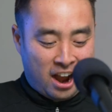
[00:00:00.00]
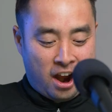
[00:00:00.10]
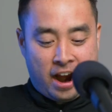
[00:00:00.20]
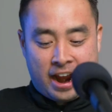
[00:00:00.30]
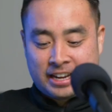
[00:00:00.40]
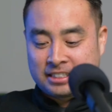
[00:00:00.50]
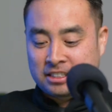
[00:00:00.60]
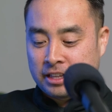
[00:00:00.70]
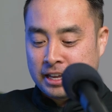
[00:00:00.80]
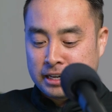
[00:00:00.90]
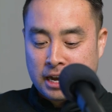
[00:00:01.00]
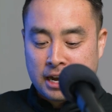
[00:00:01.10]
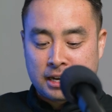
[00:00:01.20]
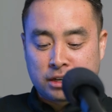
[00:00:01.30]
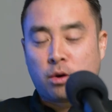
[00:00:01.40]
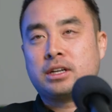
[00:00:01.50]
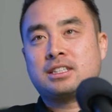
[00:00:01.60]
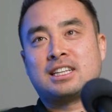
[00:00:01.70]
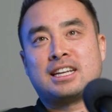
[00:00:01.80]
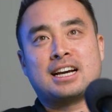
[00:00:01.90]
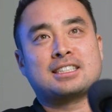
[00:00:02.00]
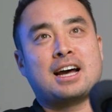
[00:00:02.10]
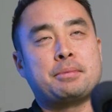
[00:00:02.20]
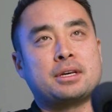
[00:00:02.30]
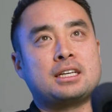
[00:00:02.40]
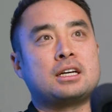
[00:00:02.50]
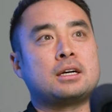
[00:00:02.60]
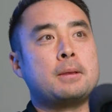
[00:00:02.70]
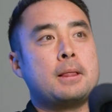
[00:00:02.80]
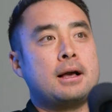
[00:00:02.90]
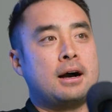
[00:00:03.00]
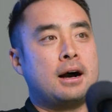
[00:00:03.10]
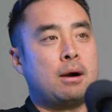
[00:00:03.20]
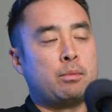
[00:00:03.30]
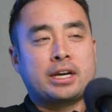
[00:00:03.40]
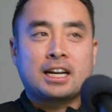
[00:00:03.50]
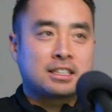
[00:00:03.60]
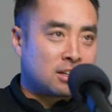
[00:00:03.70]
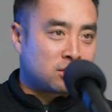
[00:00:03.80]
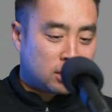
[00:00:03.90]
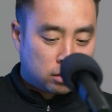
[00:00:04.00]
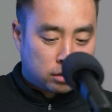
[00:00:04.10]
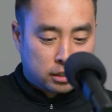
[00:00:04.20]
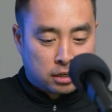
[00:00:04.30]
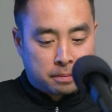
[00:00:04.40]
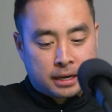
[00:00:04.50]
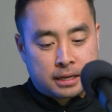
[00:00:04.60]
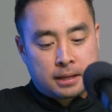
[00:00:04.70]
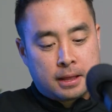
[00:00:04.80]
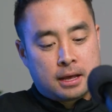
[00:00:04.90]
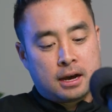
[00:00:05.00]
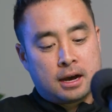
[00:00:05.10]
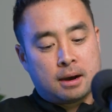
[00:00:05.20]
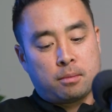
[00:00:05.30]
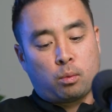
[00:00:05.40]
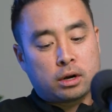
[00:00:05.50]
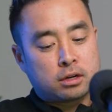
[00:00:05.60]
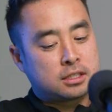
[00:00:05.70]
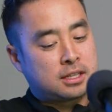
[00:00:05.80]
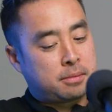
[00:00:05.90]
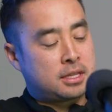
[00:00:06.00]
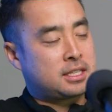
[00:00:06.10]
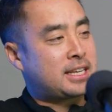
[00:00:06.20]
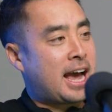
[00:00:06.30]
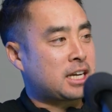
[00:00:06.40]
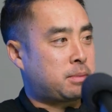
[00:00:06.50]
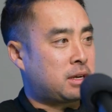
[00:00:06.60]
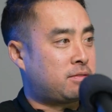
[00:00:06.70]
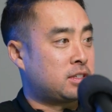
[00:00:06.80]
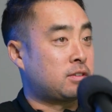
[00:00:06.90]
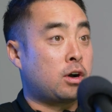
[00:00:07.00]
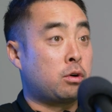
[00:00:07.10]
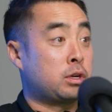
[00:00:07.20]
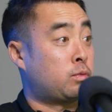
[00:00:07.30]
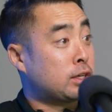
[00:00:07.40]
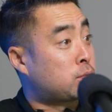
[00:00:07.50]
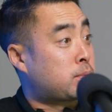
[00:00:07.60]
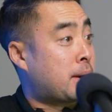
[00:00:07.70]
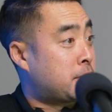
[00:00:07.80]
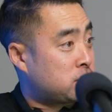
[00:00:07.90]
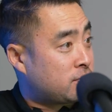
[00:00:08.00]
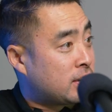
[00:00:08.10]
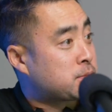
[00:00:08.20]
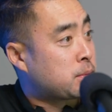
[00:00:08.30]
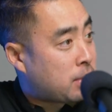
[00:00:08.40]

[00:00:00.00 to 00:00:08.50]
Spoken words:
All right. So then going into the next topic here, we kind of touched on it earlier, but what are some of the tax benefits of owning rental properties or investment